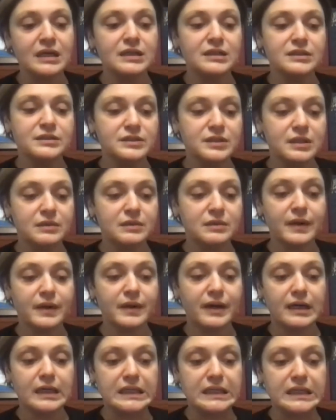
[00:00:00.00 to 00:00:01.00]
So
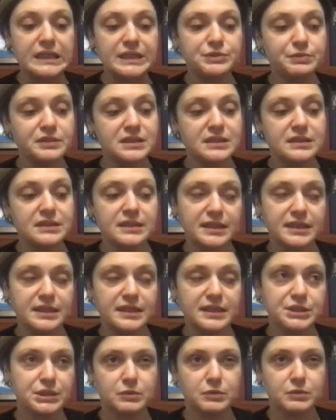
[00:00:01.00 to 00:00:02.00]
each
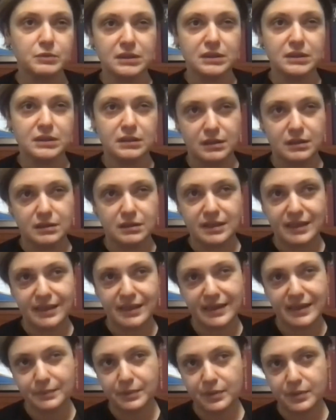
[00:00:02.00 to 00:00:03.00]
presentation will
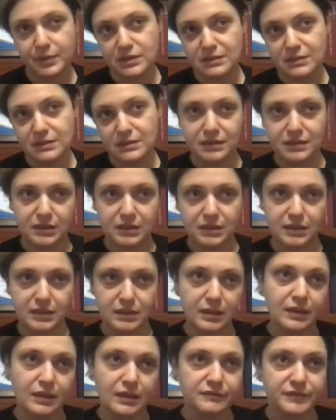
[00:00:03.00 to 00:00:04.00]
take approximately
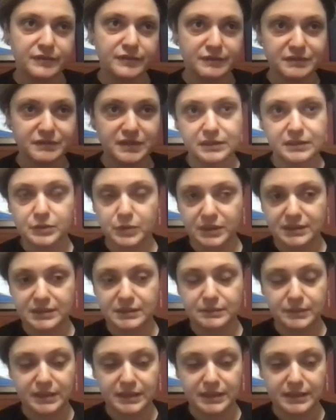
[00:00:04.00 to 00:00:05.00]
15-20
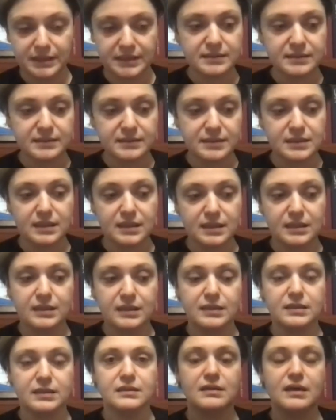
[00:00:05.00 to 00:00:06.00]
minutes.
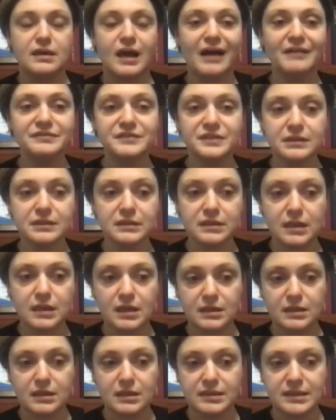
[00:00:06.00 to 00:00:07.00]

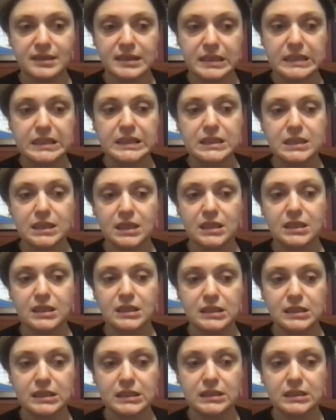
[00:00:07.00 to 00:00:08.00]
After the
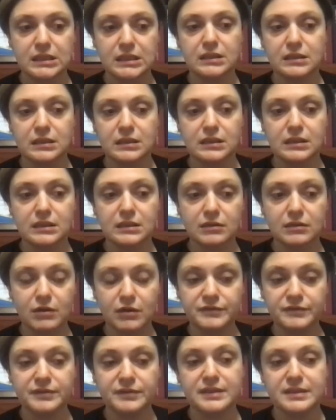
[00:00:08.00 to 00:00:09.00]

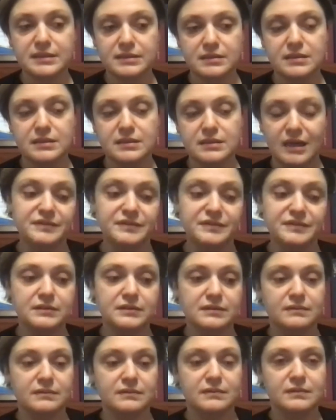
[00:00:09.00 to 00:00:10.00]
conference, after
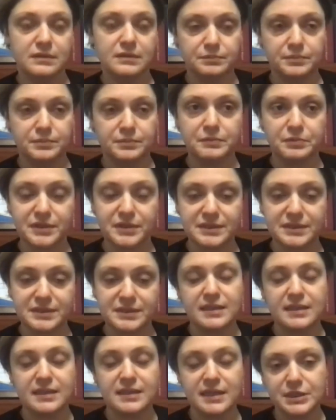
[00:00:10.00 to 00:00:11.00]
the
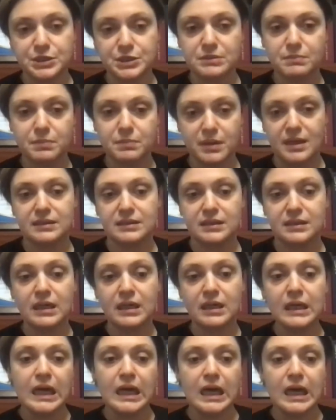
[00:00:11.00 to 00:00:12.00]
presentation part
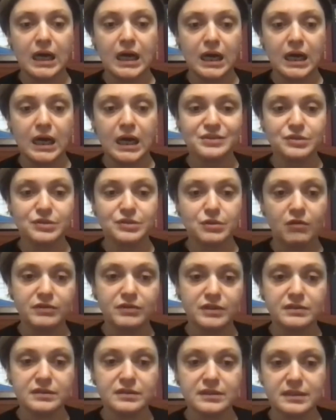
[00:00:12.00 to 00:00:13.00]
is
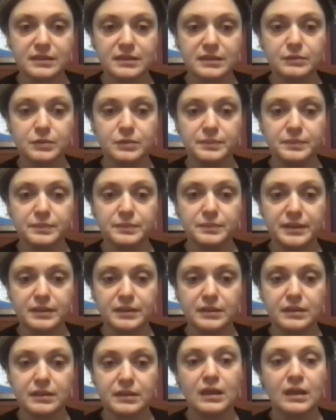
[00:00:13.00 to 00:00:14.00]
over, there will
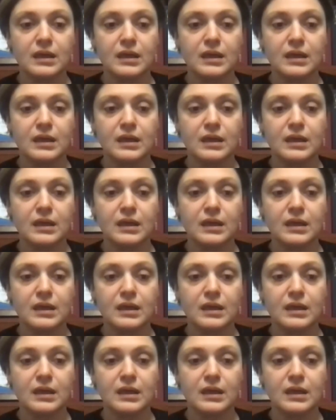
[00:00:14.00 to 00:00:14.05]
be